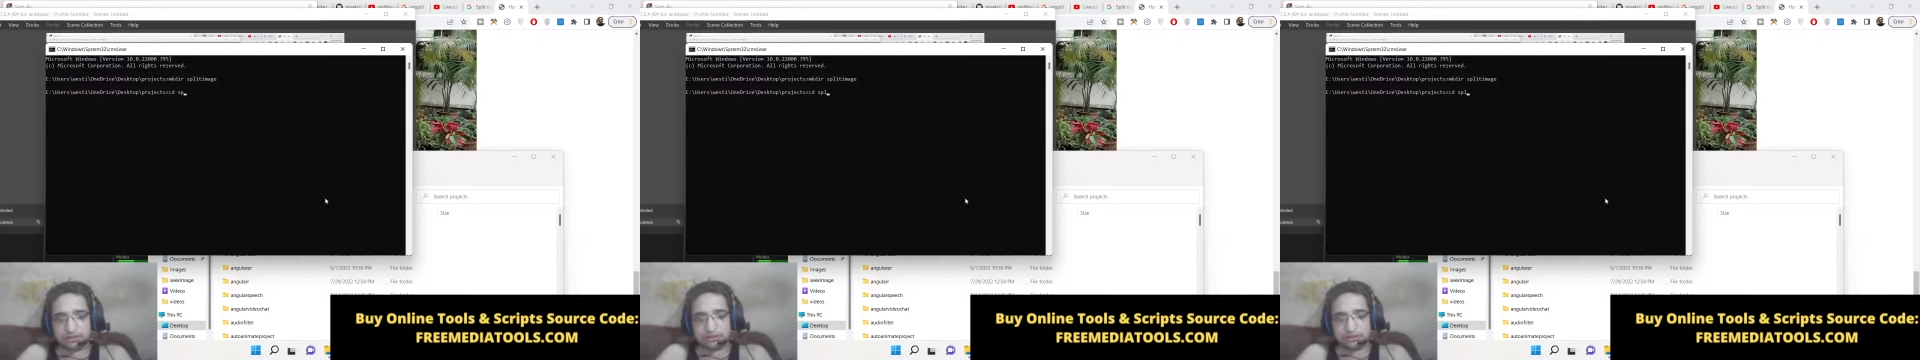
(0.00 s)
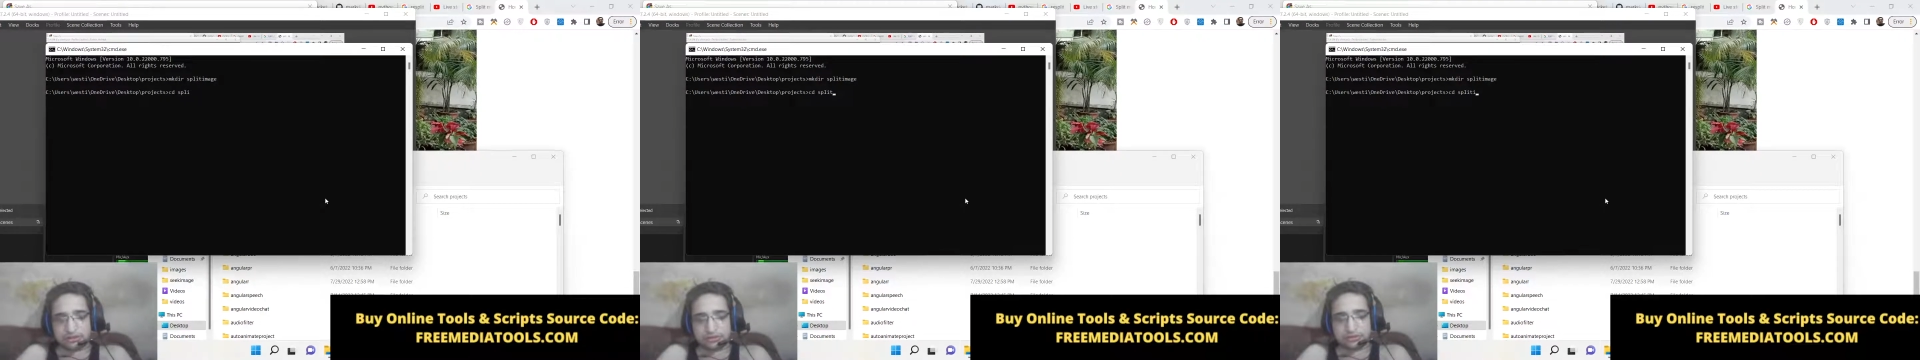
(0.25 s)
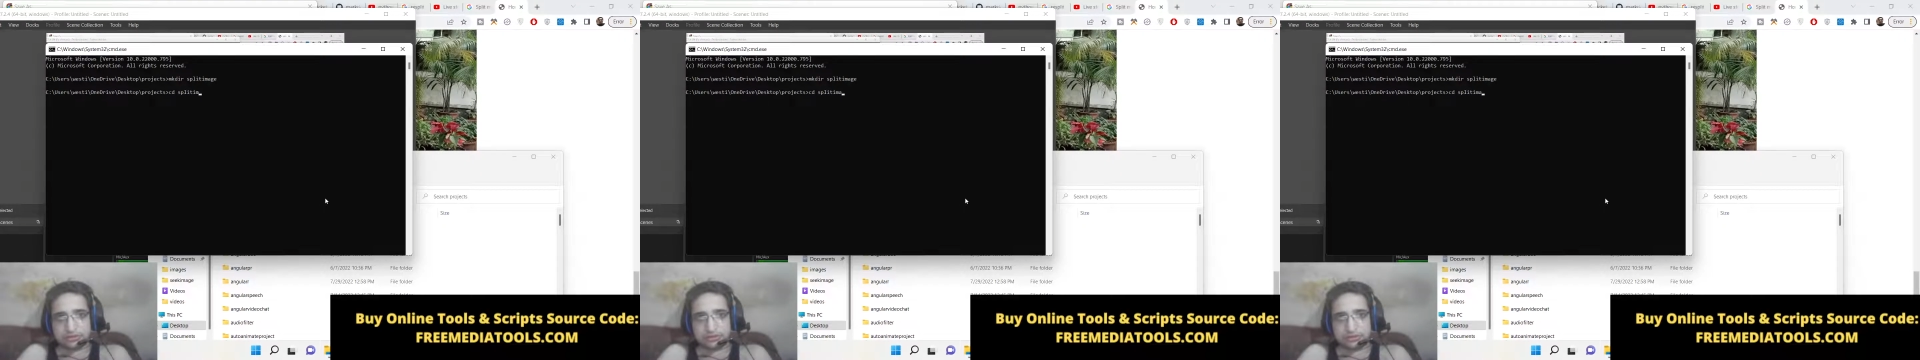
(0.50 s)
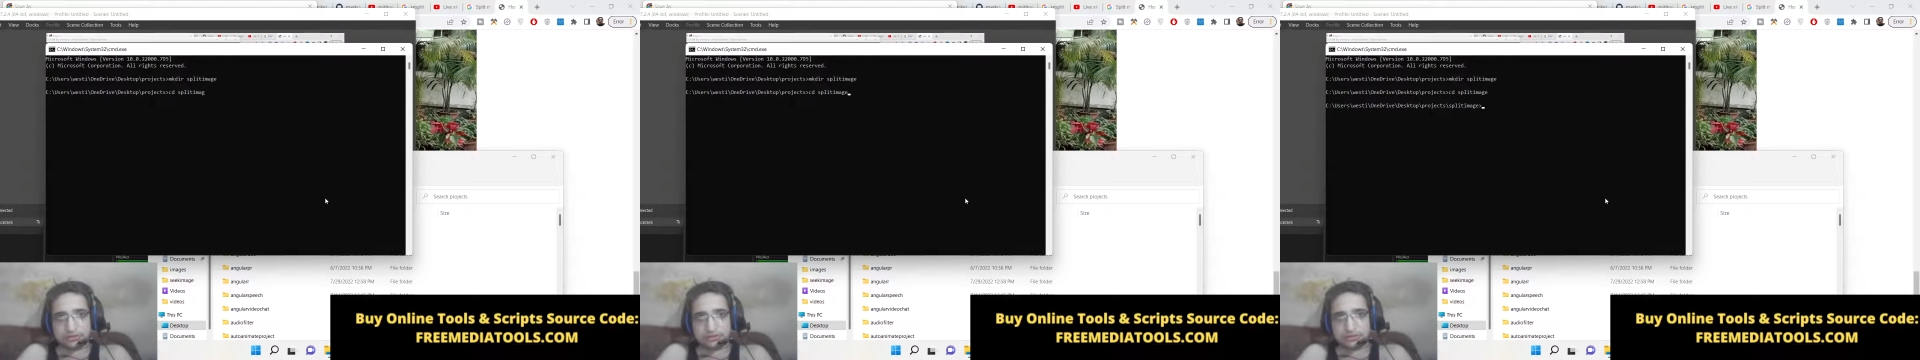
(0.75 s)

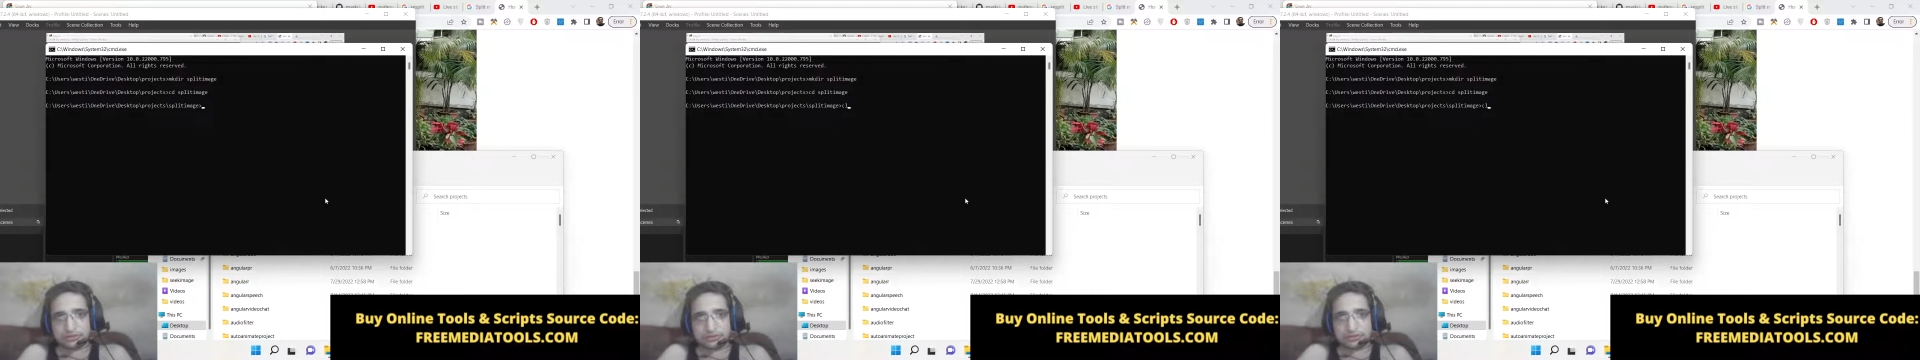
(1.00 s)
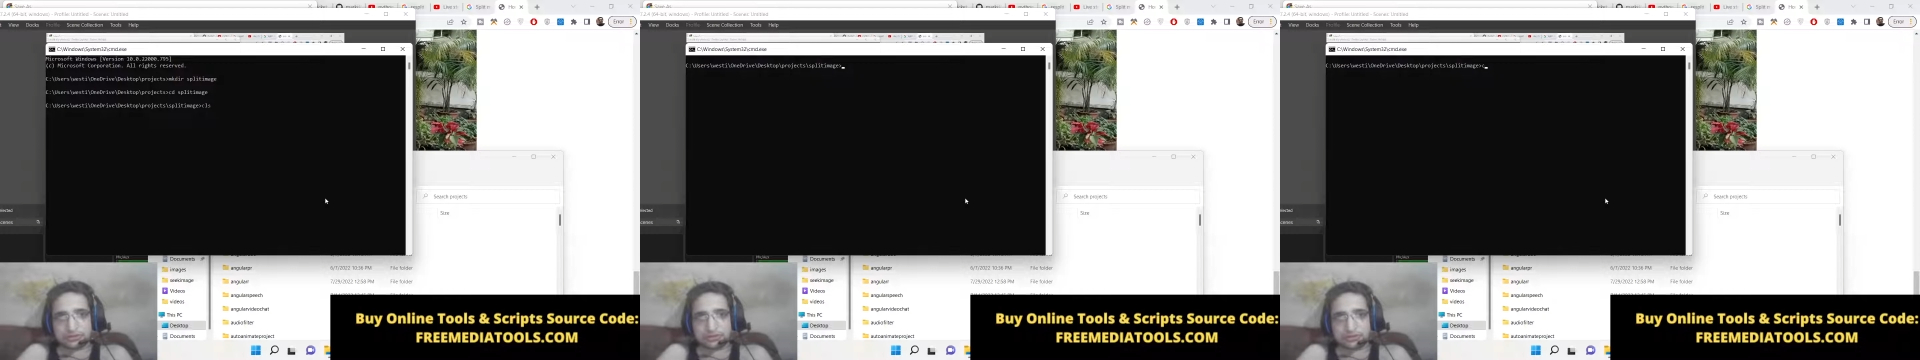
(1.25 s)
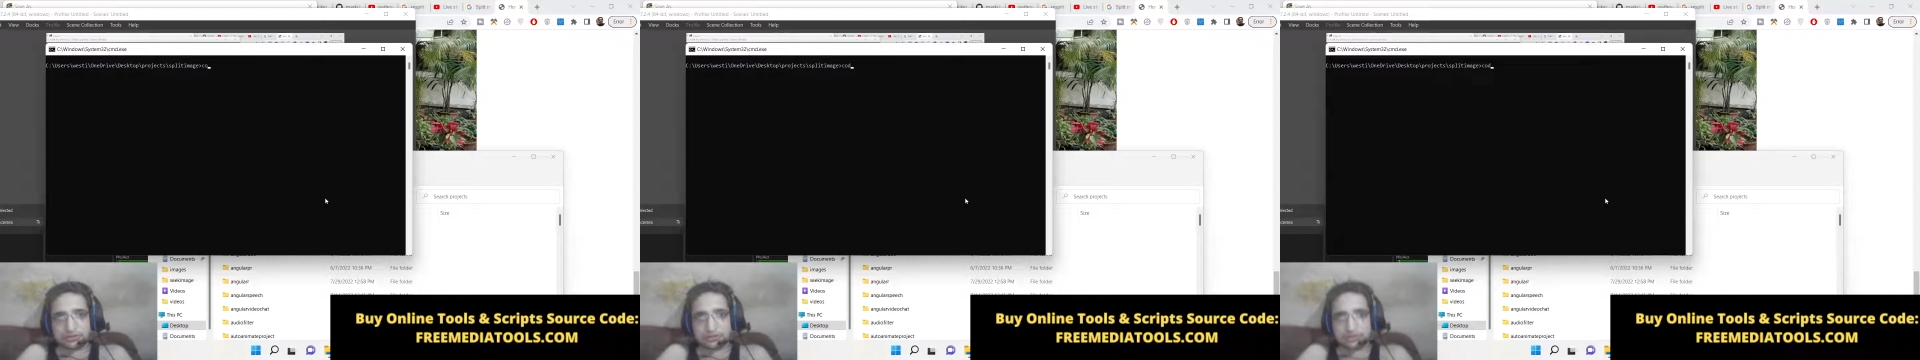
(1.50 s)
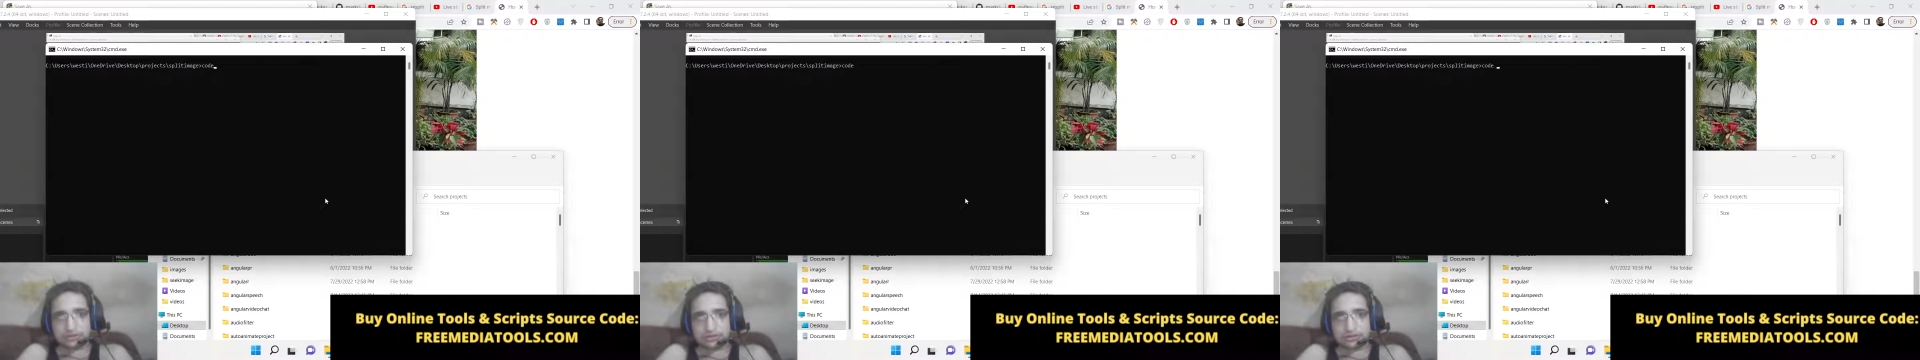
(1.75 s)

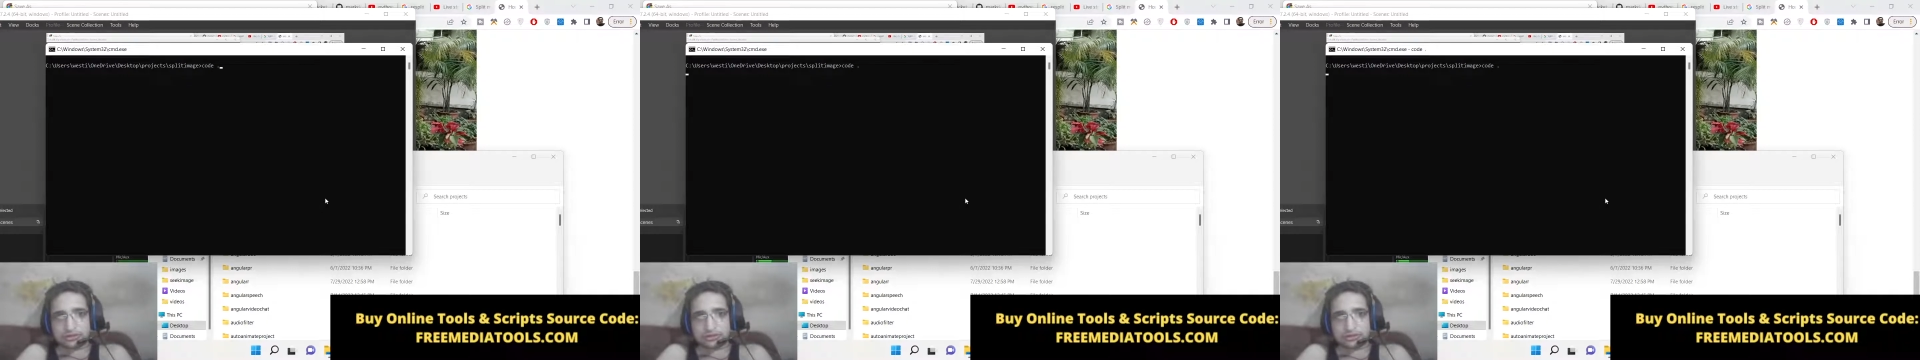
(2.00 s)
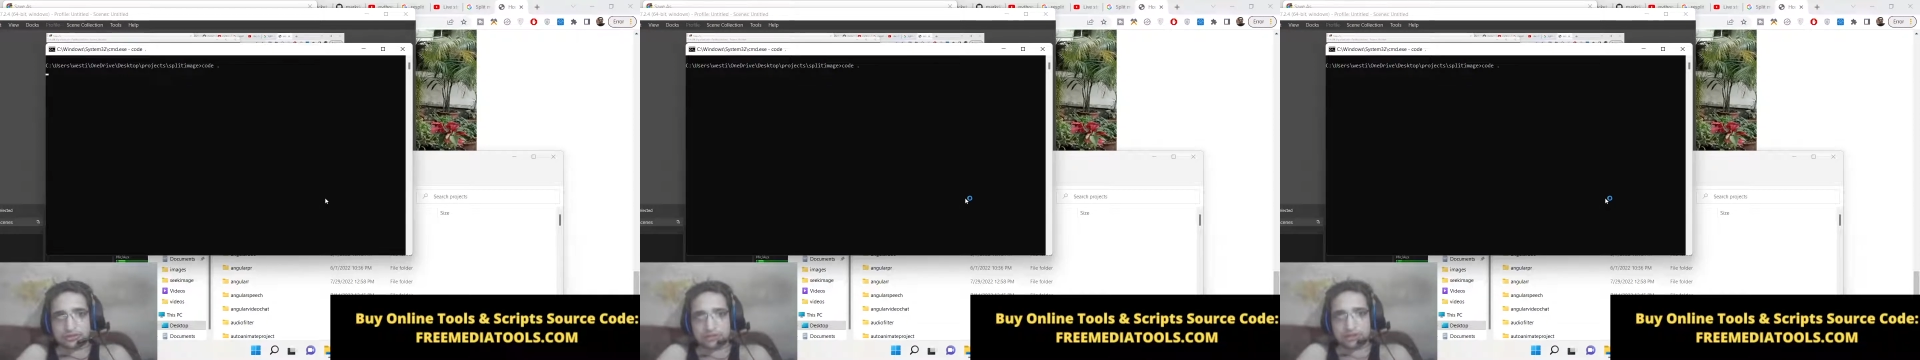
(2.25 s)
Nobody speaks.